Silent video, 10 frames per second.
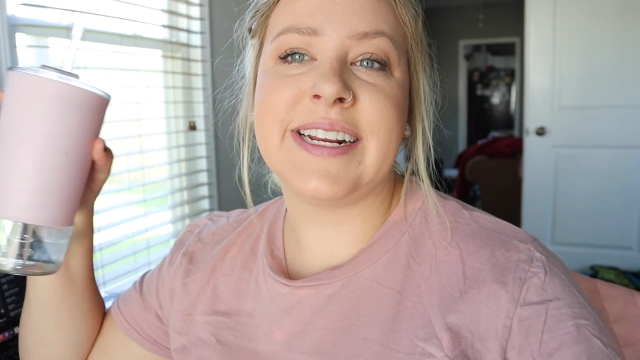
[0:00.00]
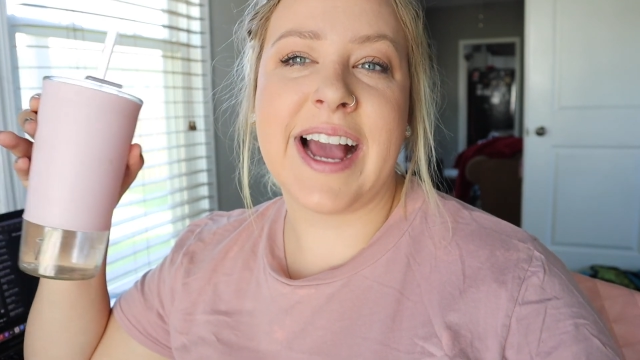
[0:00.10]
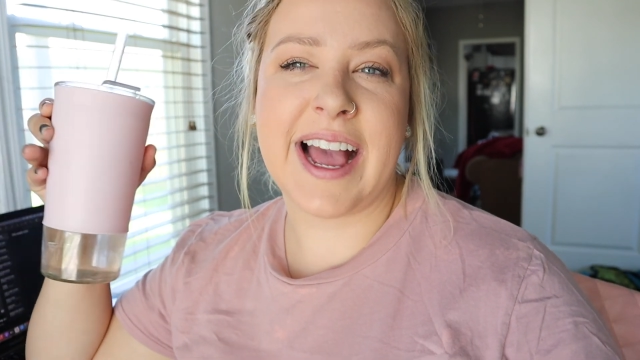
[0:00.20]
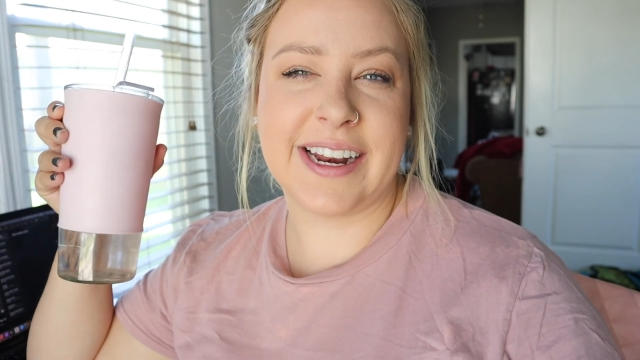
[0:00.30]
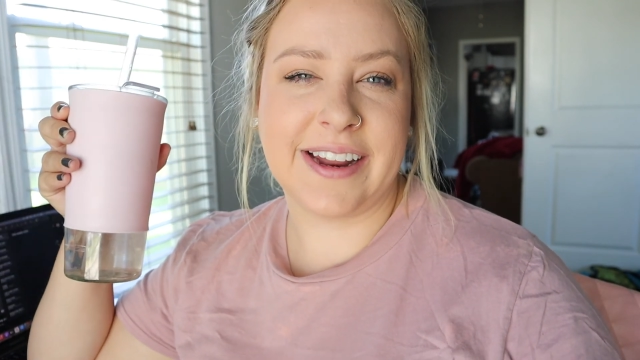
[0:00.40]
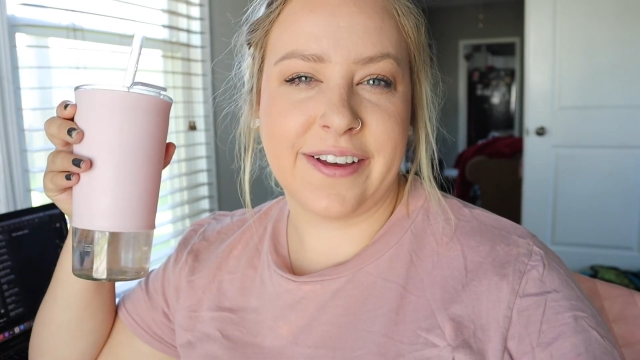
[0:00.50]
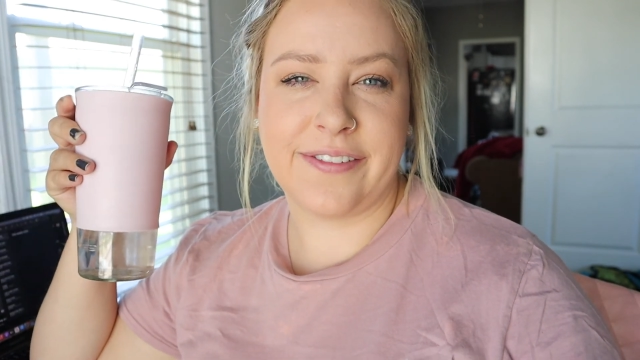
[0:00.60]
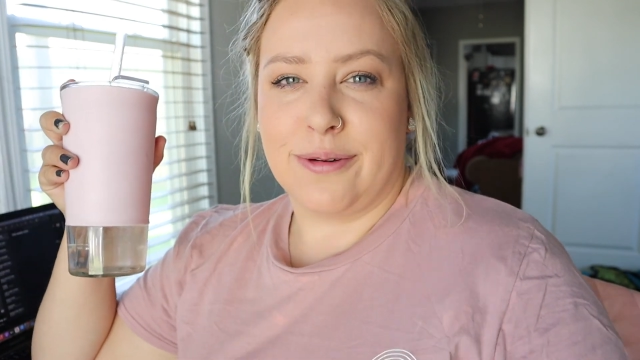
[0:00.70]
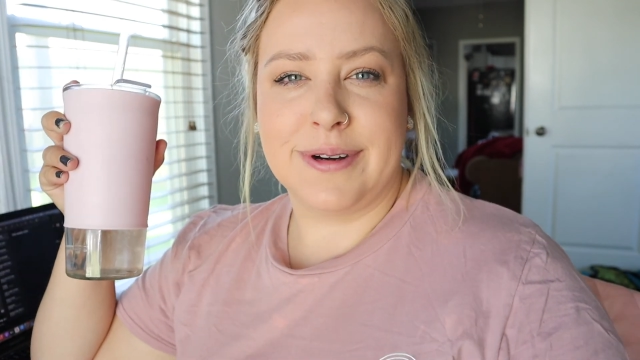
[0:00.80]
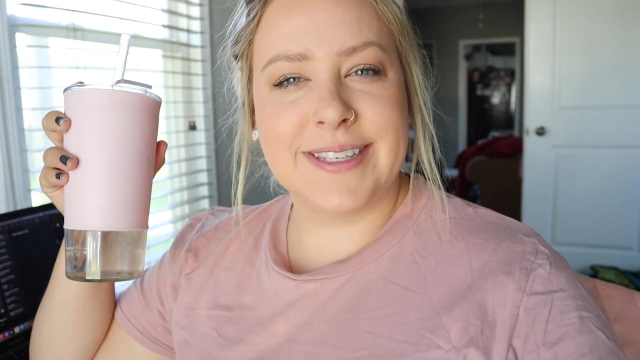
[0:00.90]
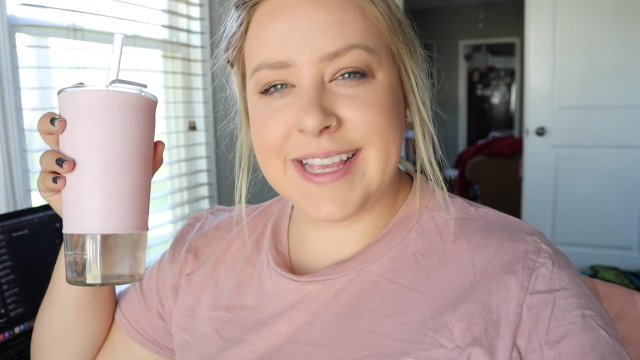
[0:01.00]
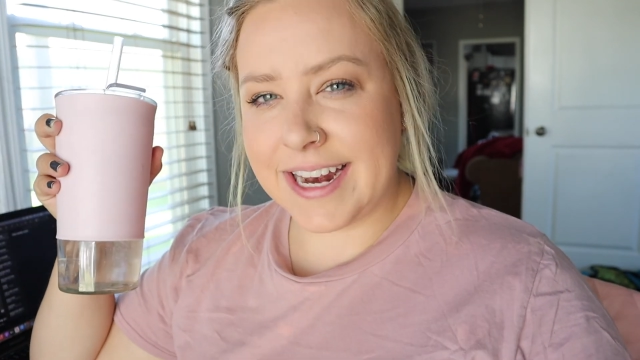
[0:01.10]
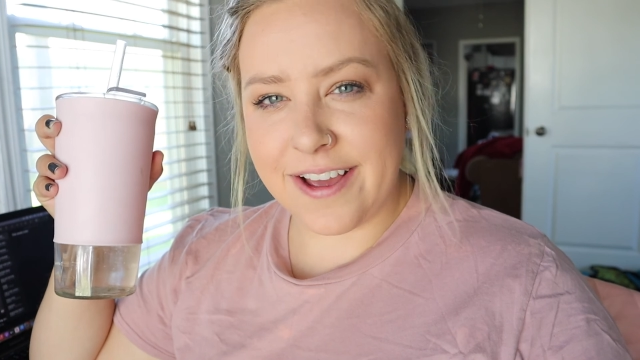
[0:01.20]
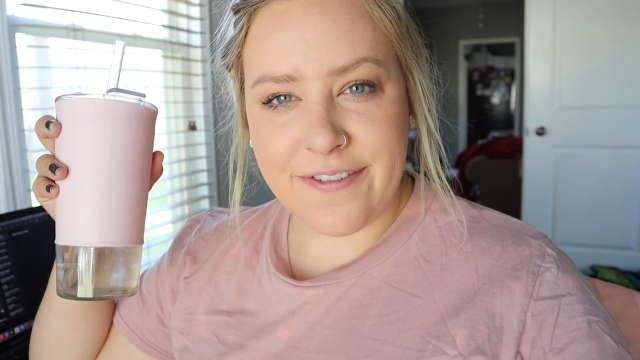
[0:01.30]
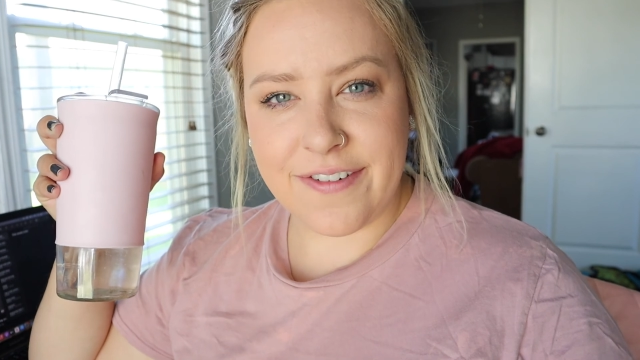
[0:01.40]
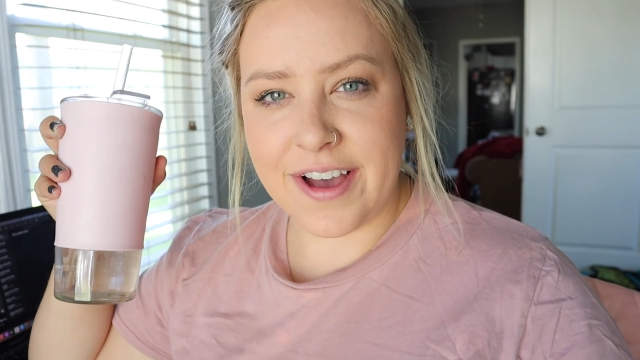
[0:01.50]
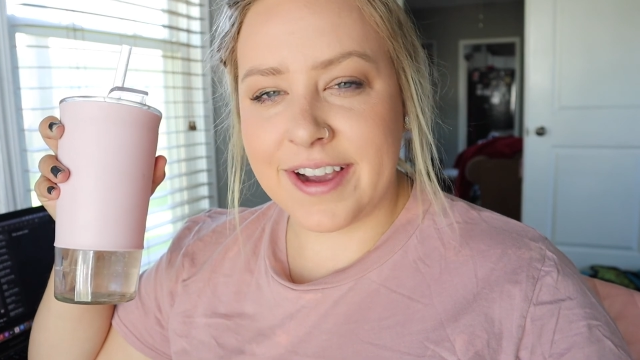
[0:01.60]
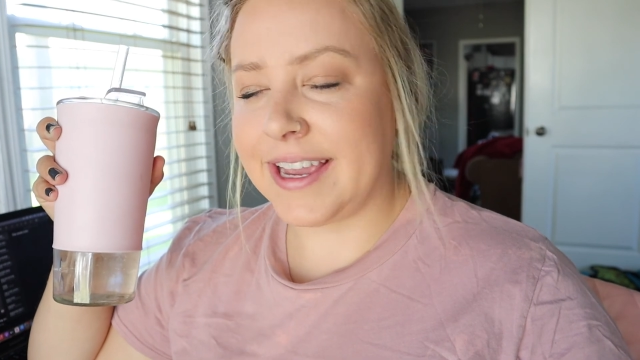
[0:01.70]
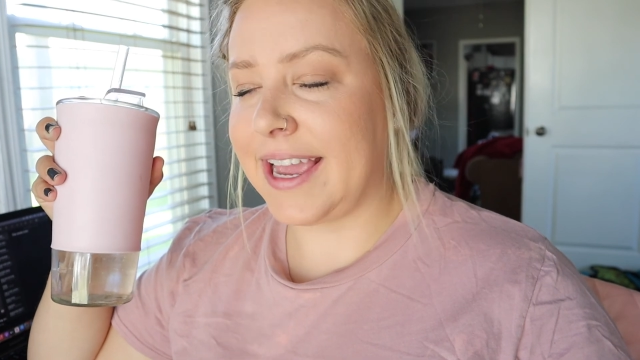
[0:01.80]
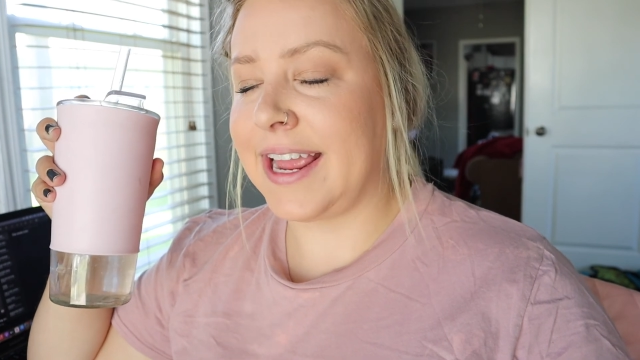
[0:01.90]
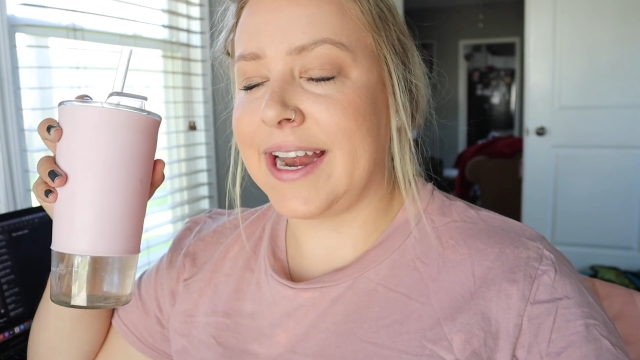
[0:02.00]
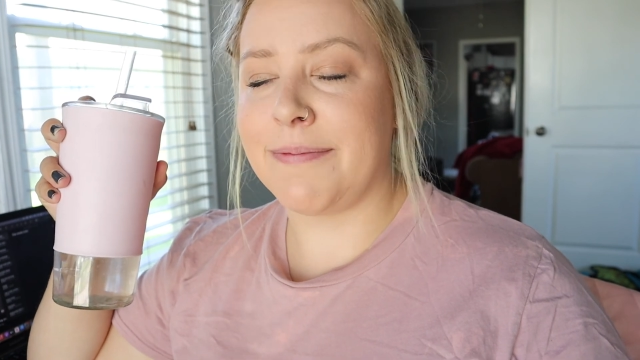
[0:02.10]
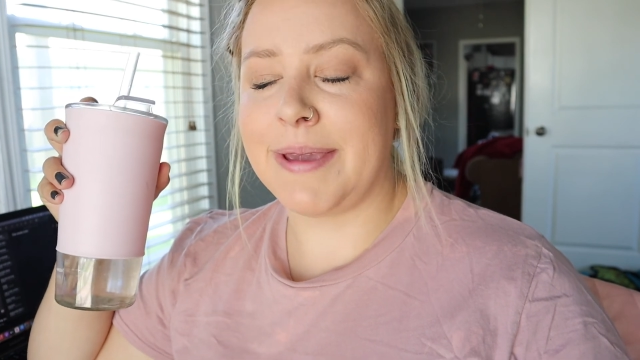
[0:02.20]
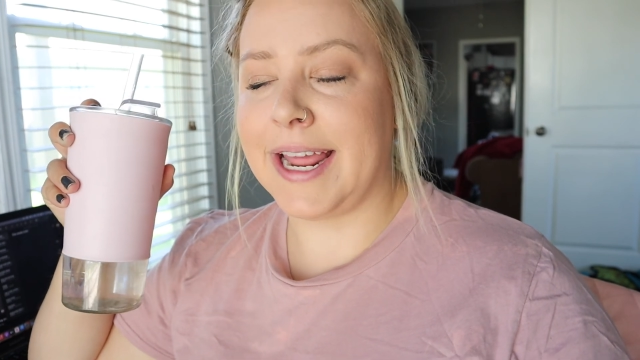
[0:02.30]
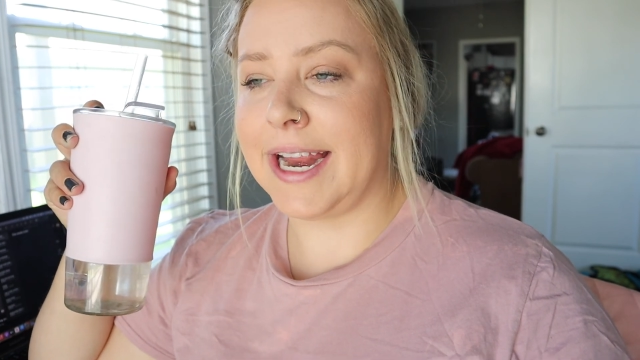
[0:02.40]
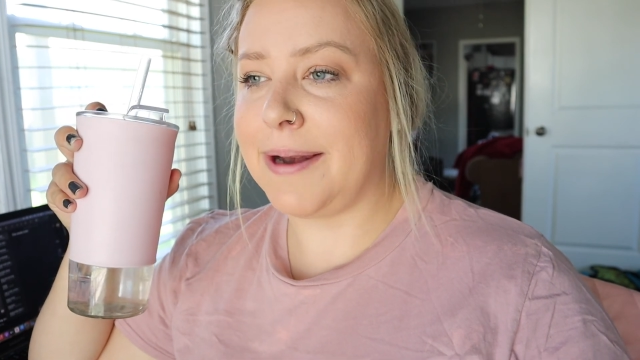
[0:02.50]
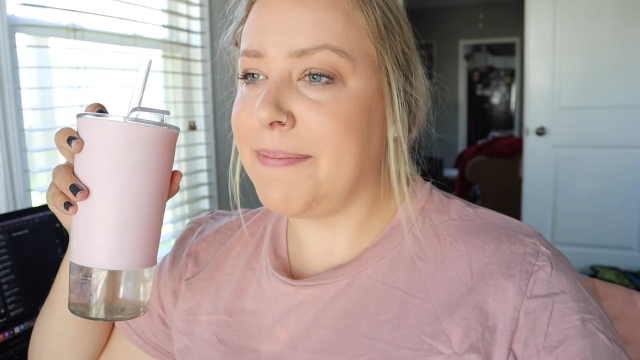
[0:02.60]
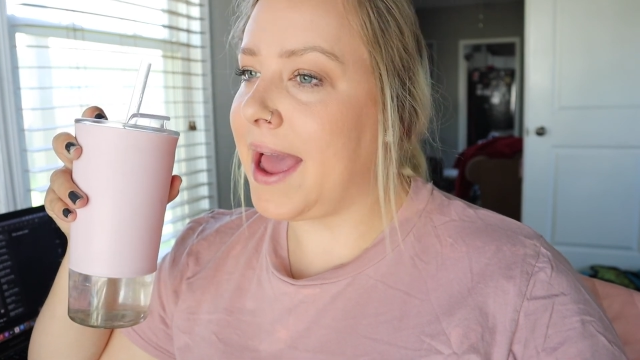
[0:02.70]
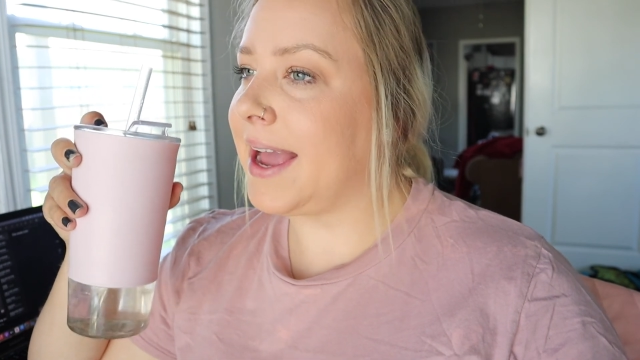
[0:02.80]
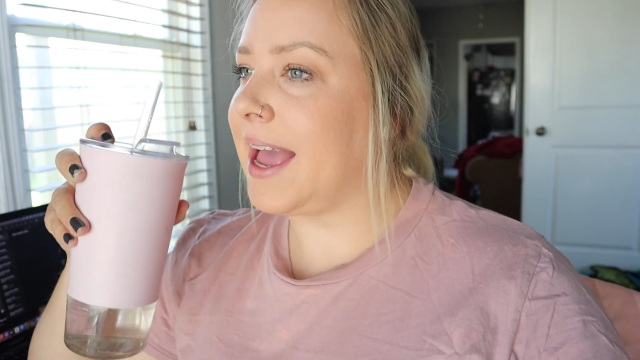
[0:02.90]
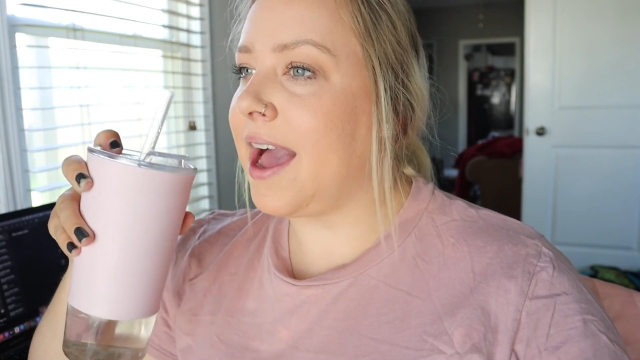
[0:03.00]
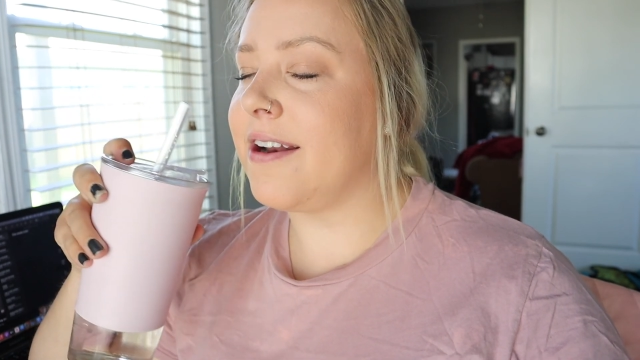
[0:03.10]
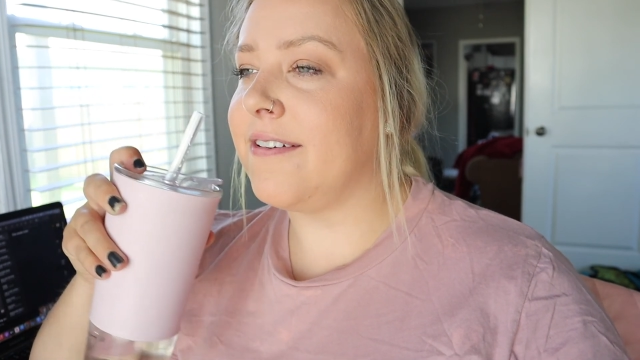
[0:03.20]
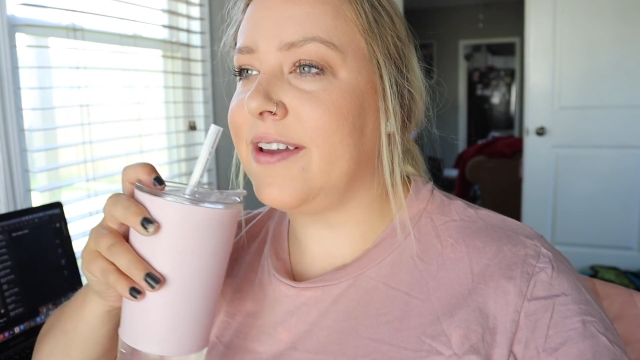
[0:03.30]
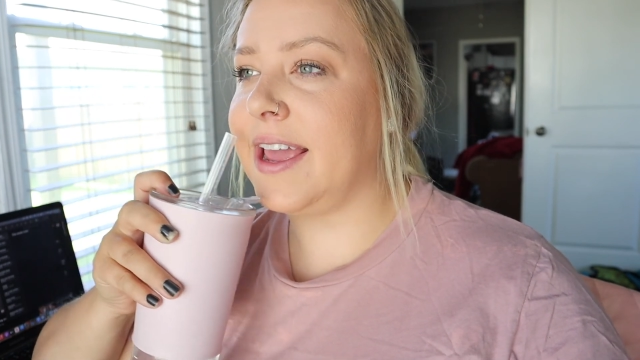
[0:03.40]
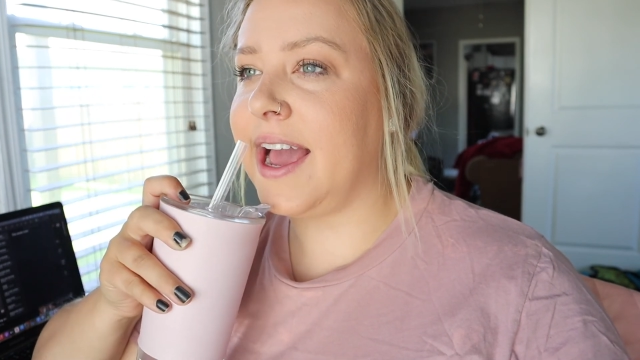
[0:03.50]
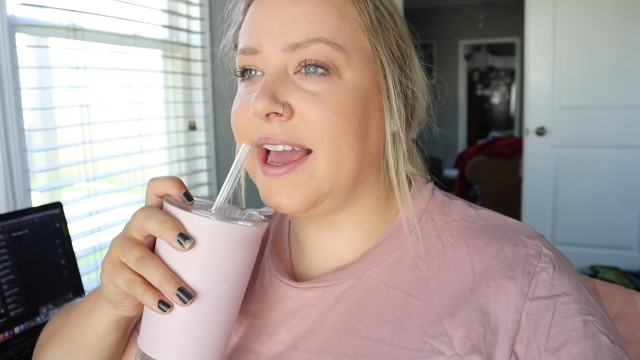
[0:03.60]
Kind of was in a funk and I'm getting back out of it.